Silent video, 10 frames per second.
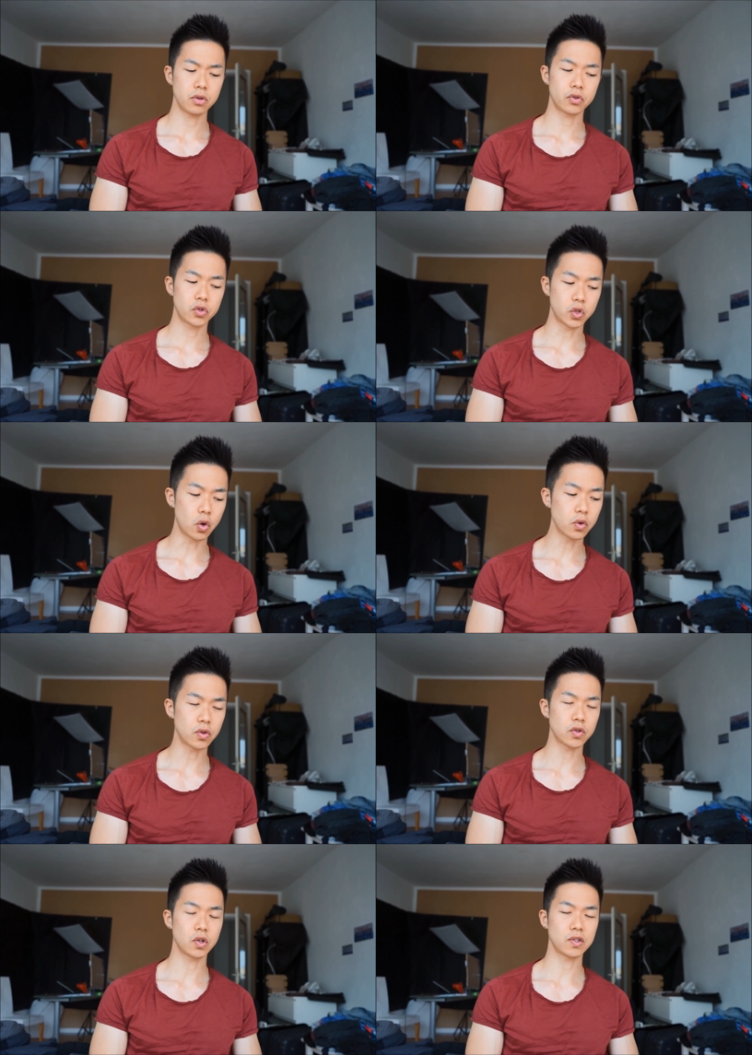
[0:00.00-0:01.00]
so
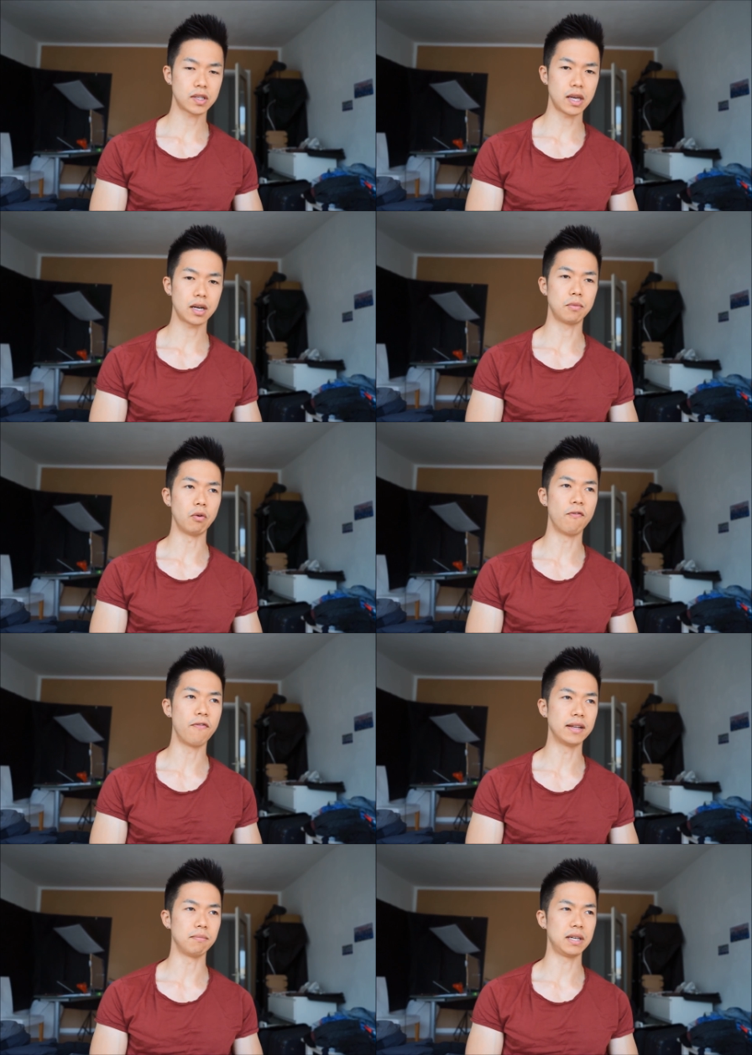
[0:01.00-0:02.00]
so so scared about
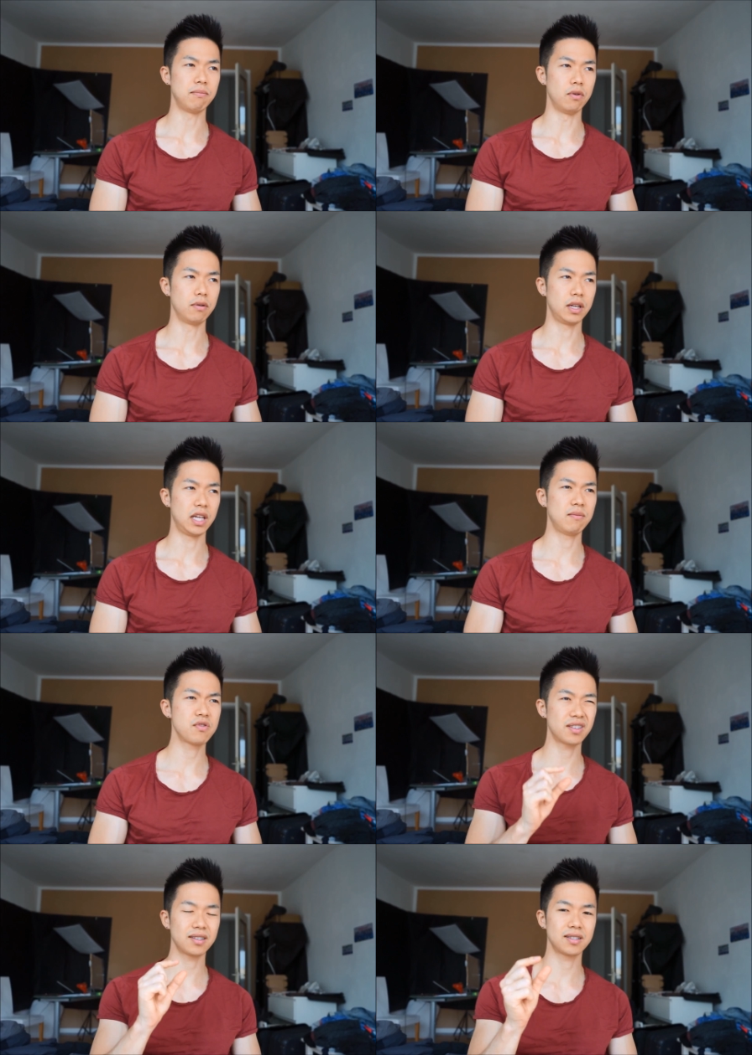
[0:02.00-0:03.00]
offending people even
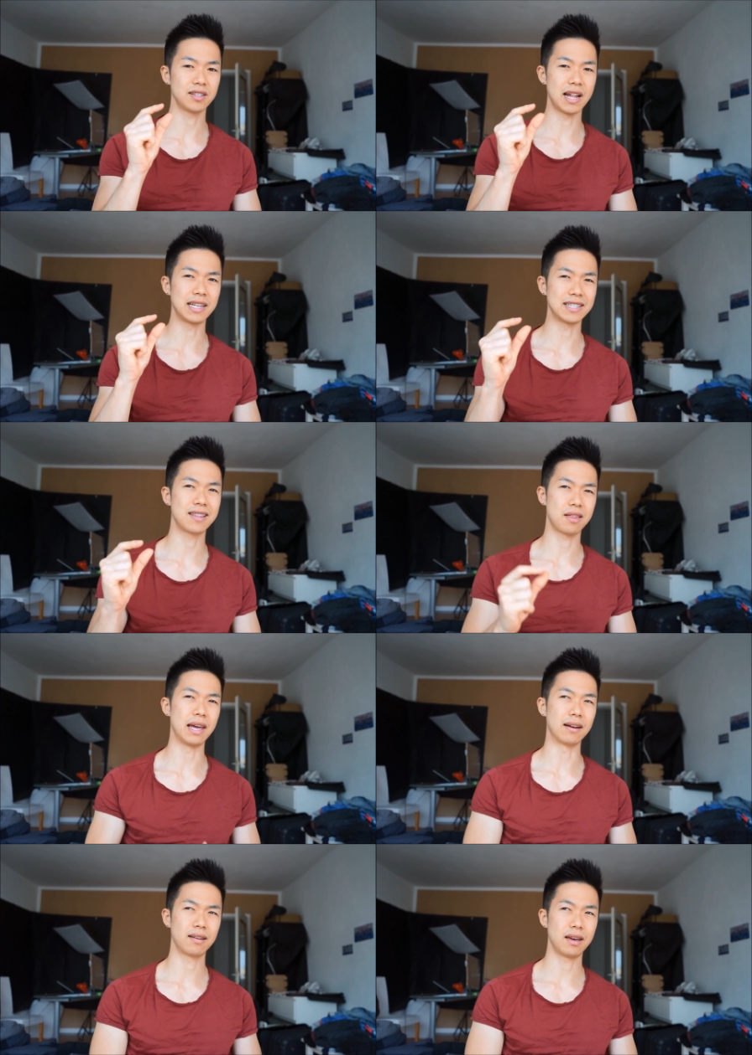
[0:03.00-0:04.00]
just the slightest
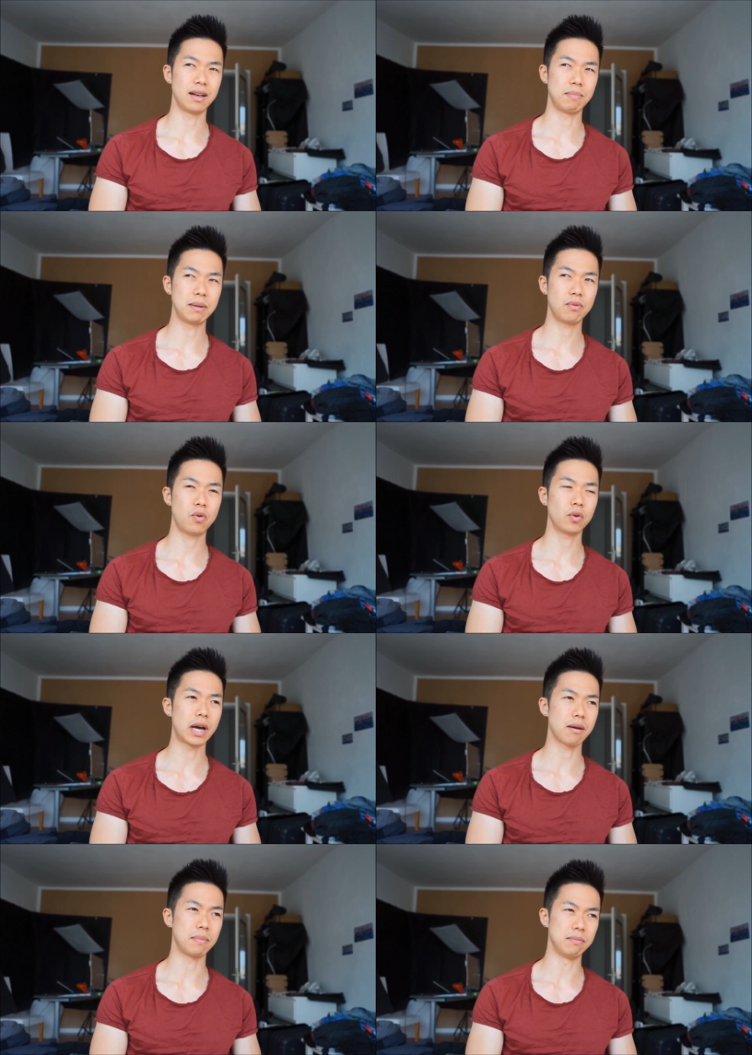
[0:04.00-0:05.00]
thing and people hold
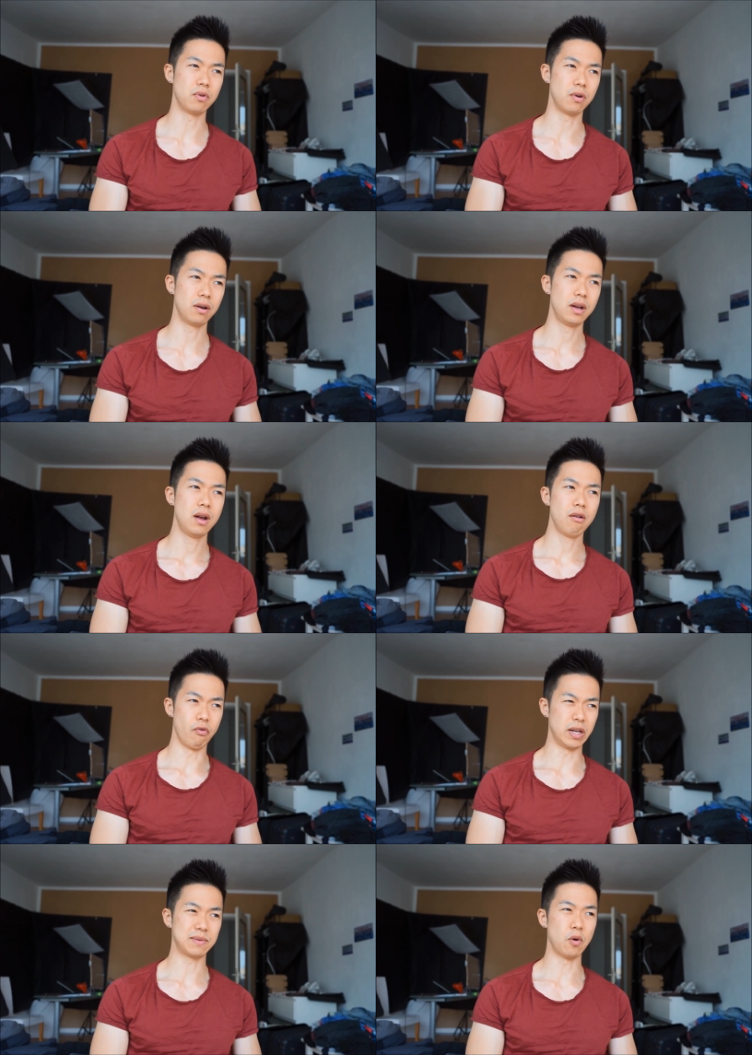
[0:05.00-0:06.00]
other people
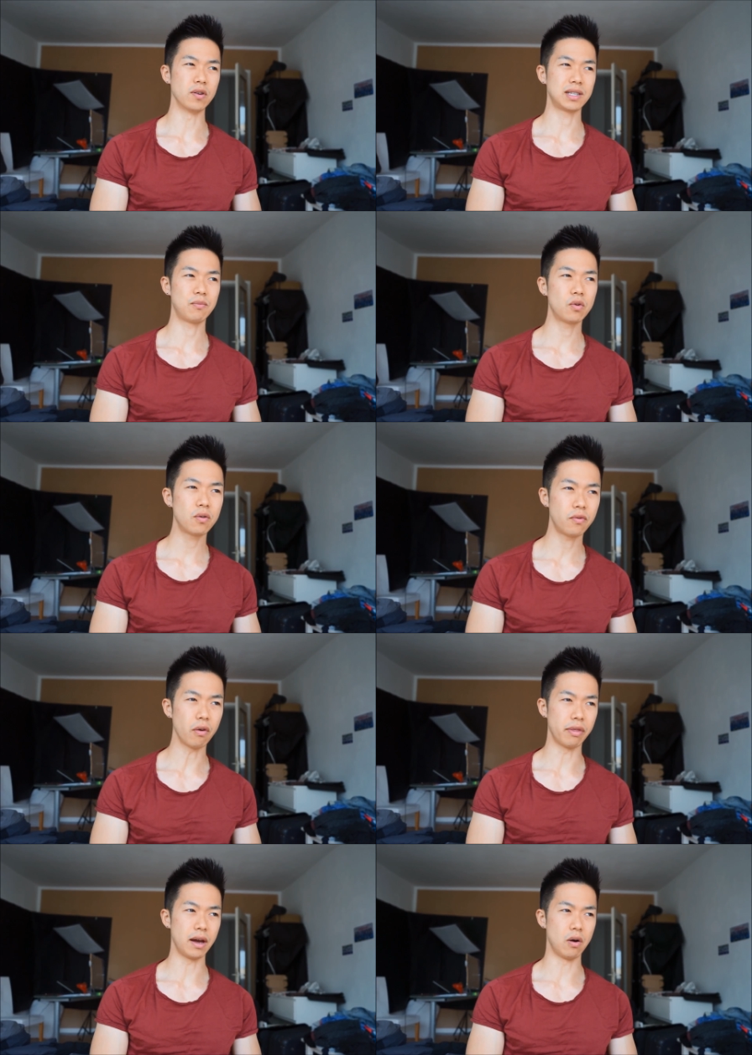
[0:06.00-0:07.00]
responsible
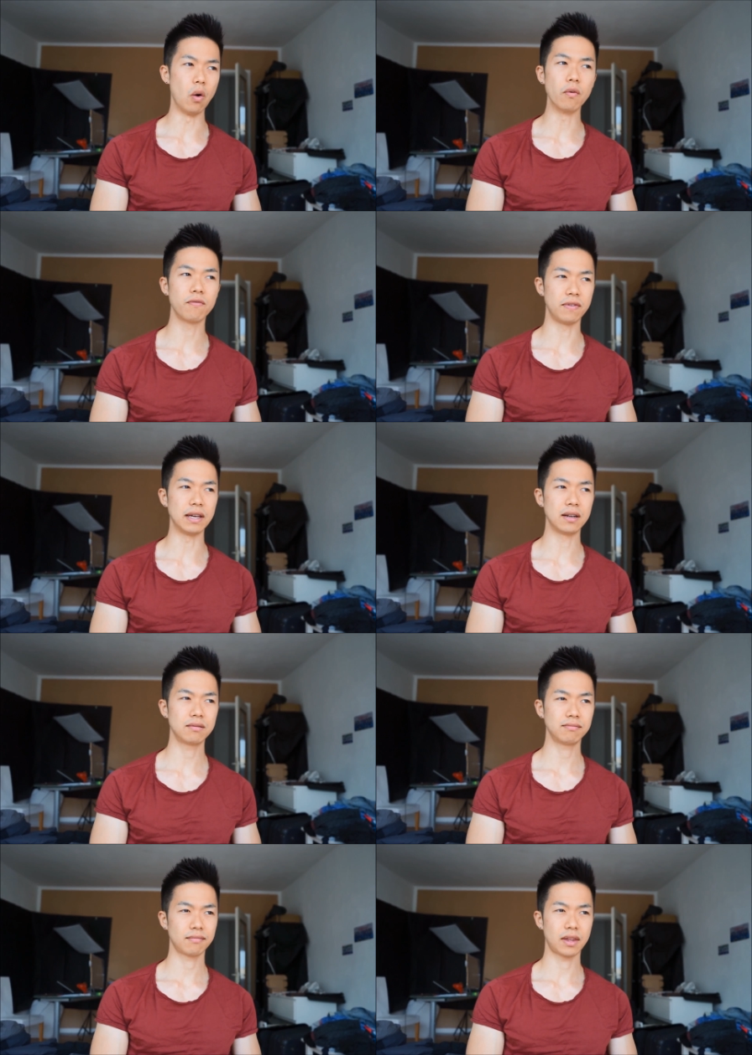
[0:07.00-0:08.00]
for their own
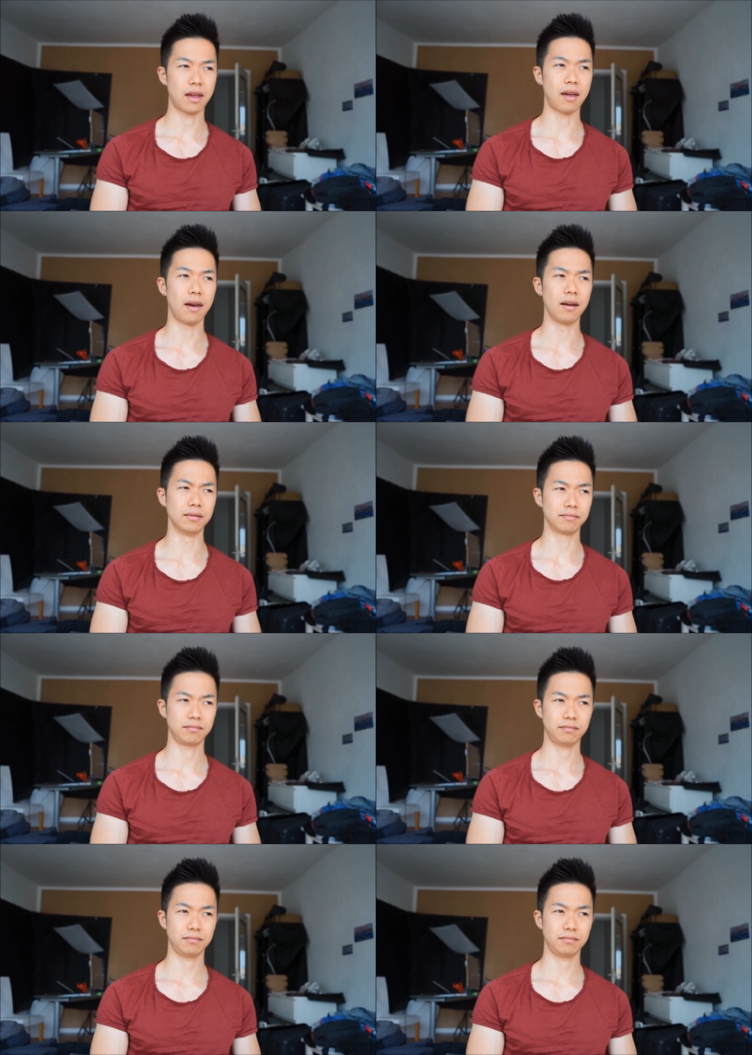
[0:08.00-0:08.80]
feeling and